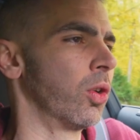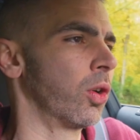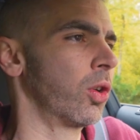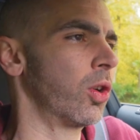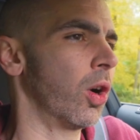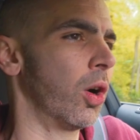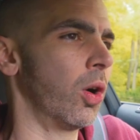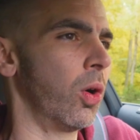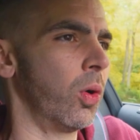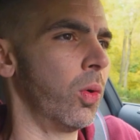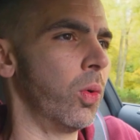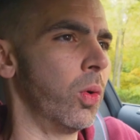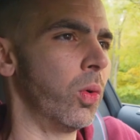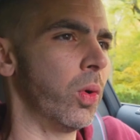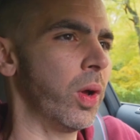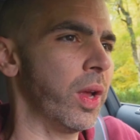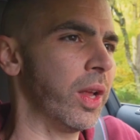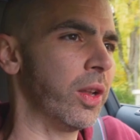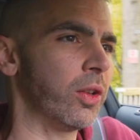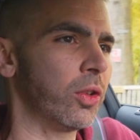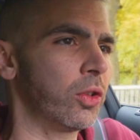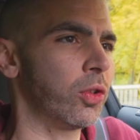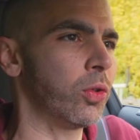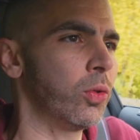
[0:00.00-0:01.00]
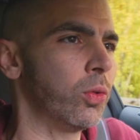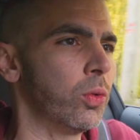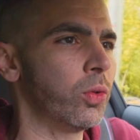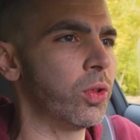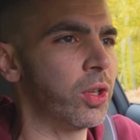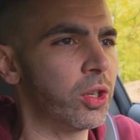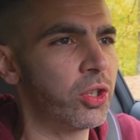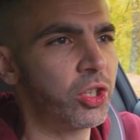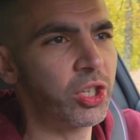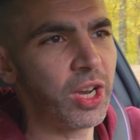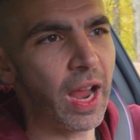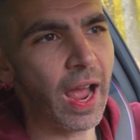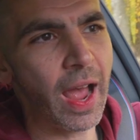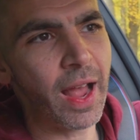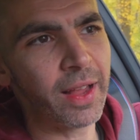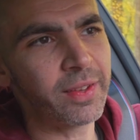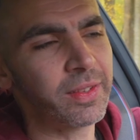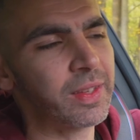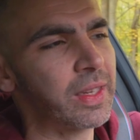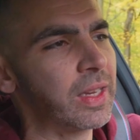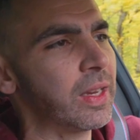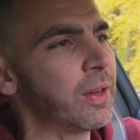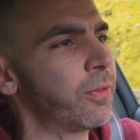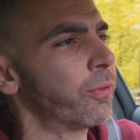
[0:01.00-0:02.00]
go into the
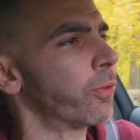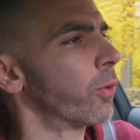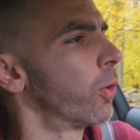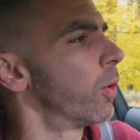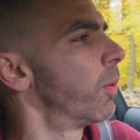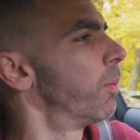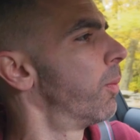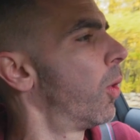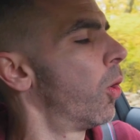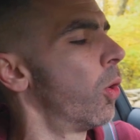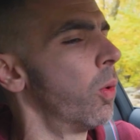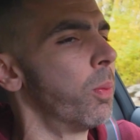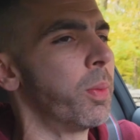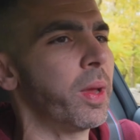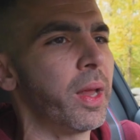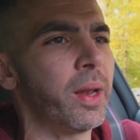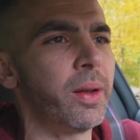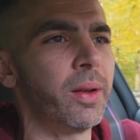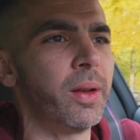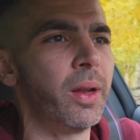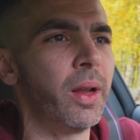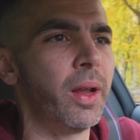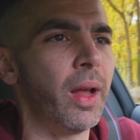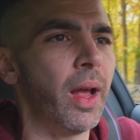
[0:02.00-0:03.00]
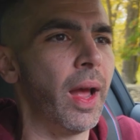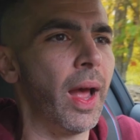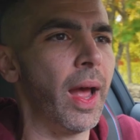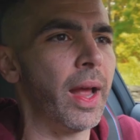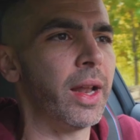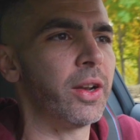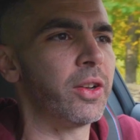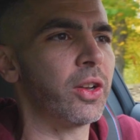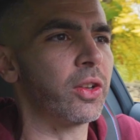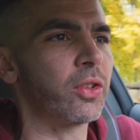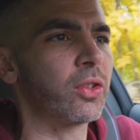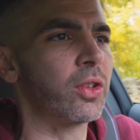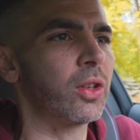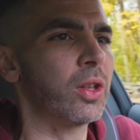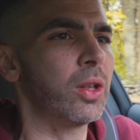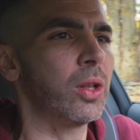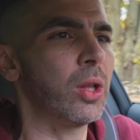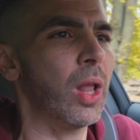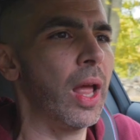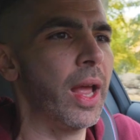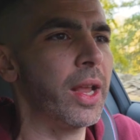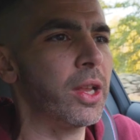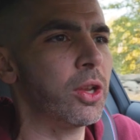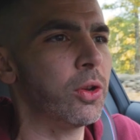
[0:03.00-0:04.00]
chassis for a moment and just
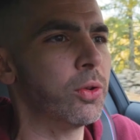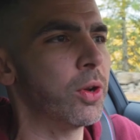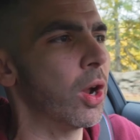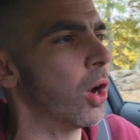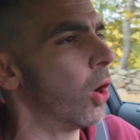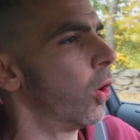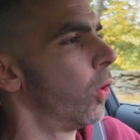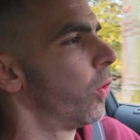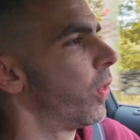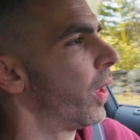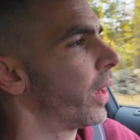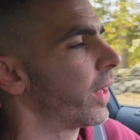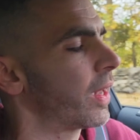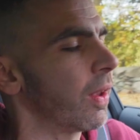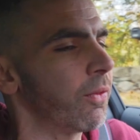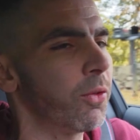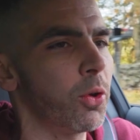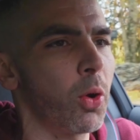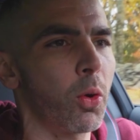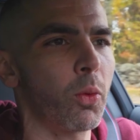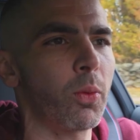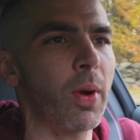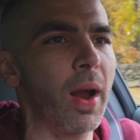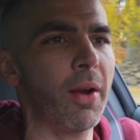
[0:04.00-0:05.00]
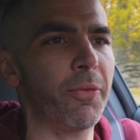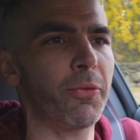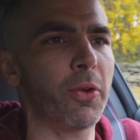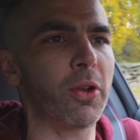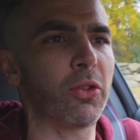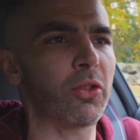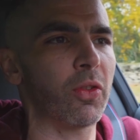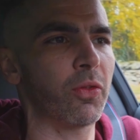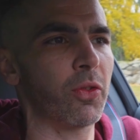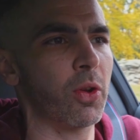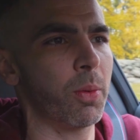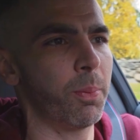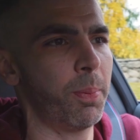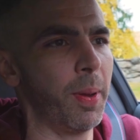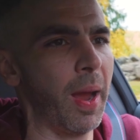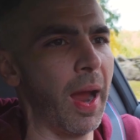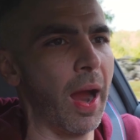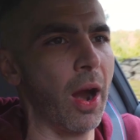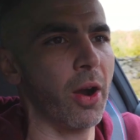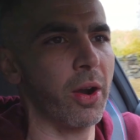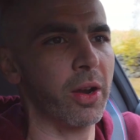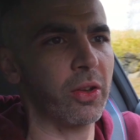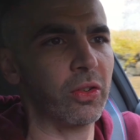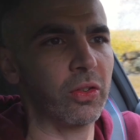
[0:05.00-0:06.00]
let you know, that give you a reference of
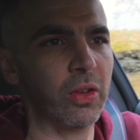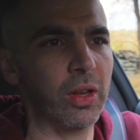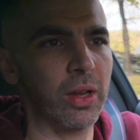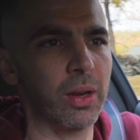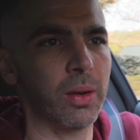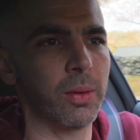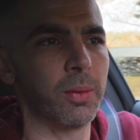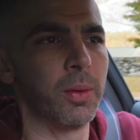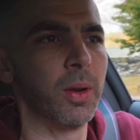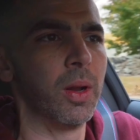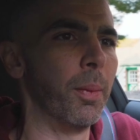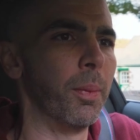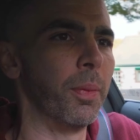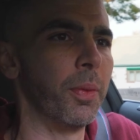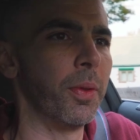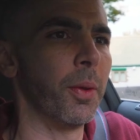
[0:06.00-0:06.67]
comparison.